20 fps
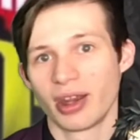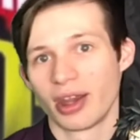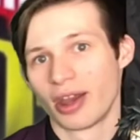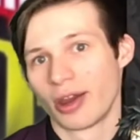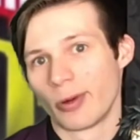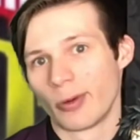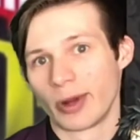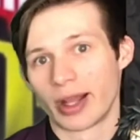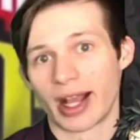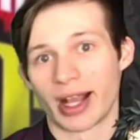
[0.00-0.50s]
We
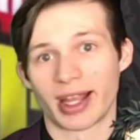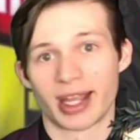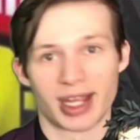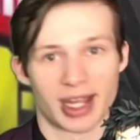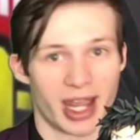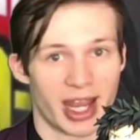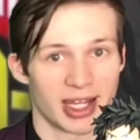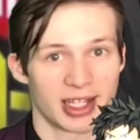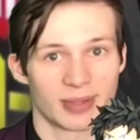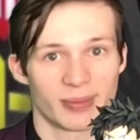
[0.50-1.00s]
got
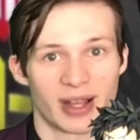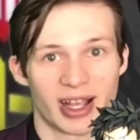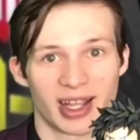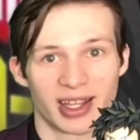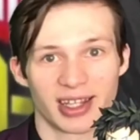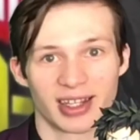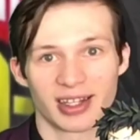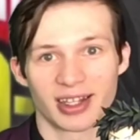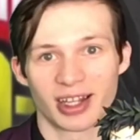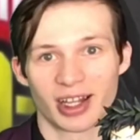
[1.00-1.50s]

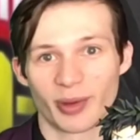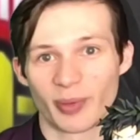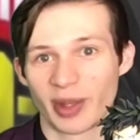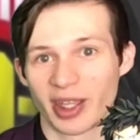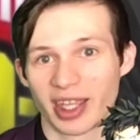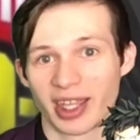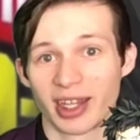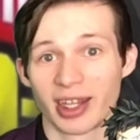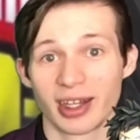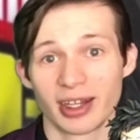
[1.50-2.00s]
Gigantomachia coming
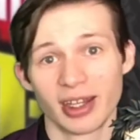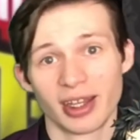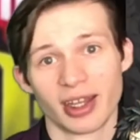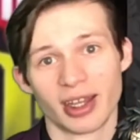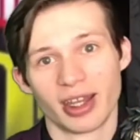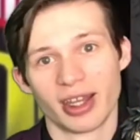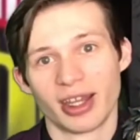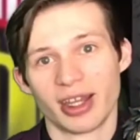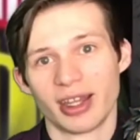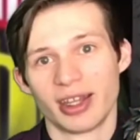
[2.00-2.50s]
in.
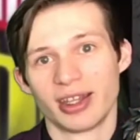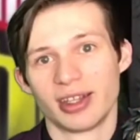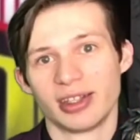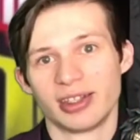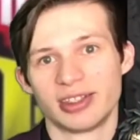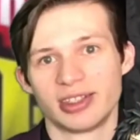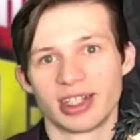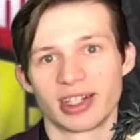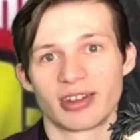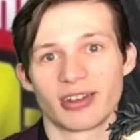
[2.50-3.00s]

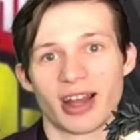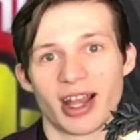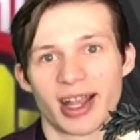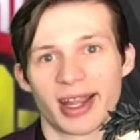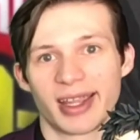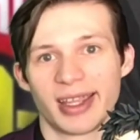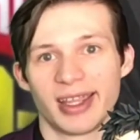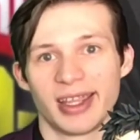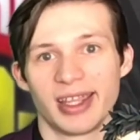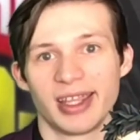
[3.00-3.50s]

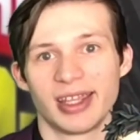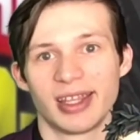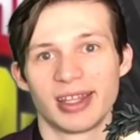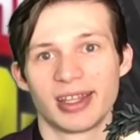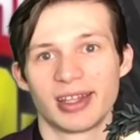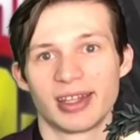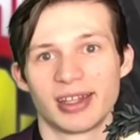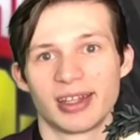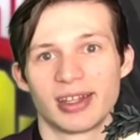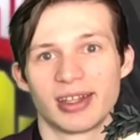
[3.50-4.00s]
Shigaraki
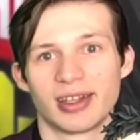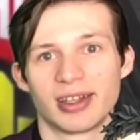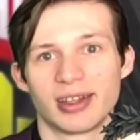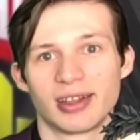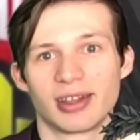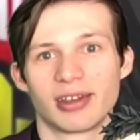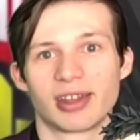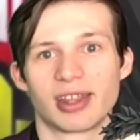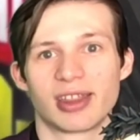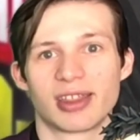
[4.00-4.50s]

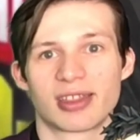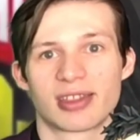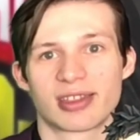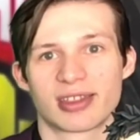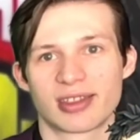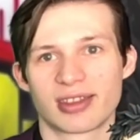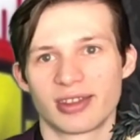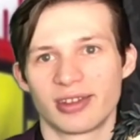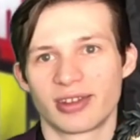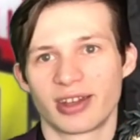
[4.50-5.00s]
is
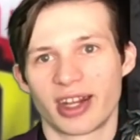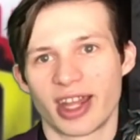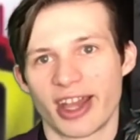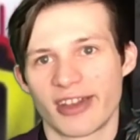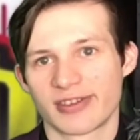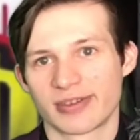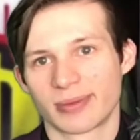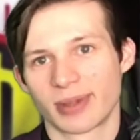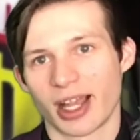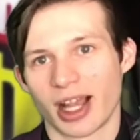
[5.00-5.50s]
still going to have some
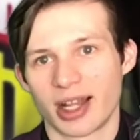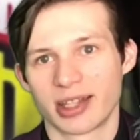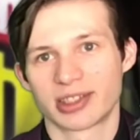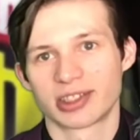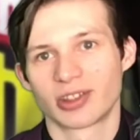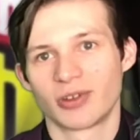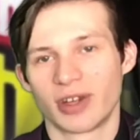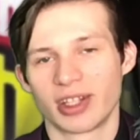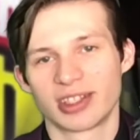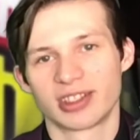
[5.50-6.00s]

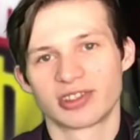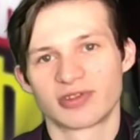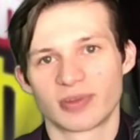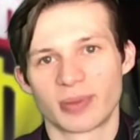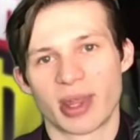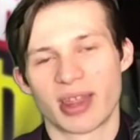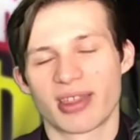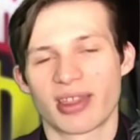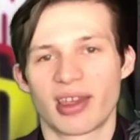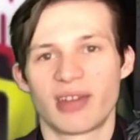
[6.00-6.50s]
consequences from that
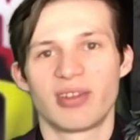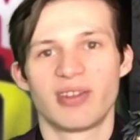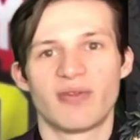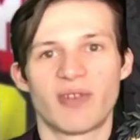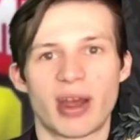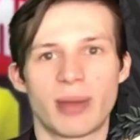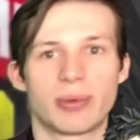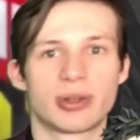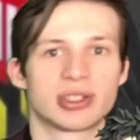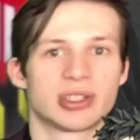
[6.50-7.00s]
75%.
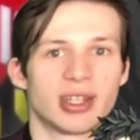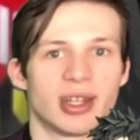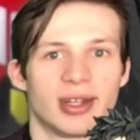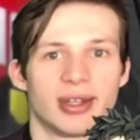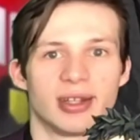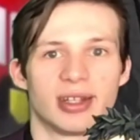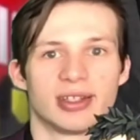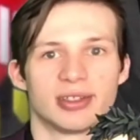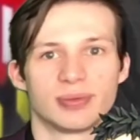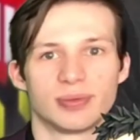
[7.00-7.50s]

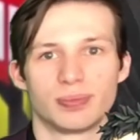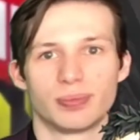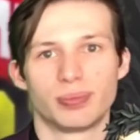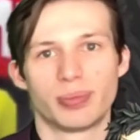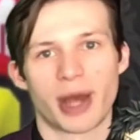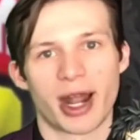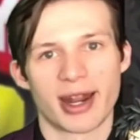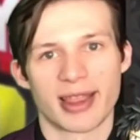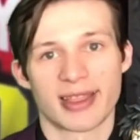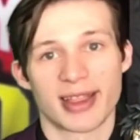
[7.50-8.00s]
His
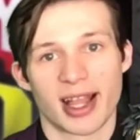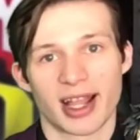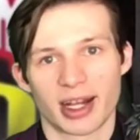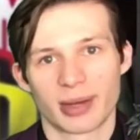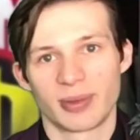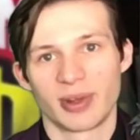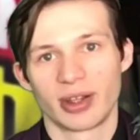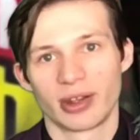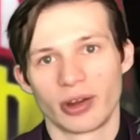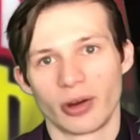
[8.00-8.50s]
body's not going to be
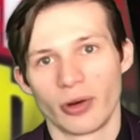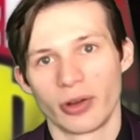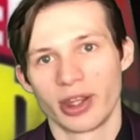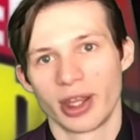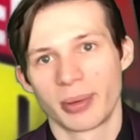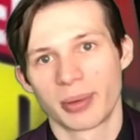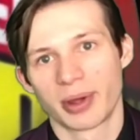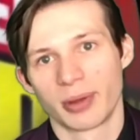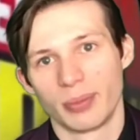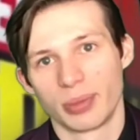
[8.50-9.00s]
able to hold up
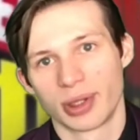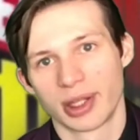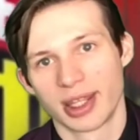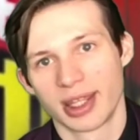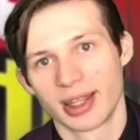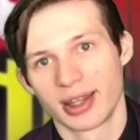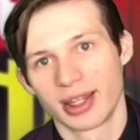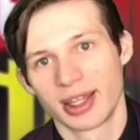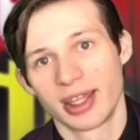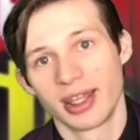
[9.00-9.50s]
completely.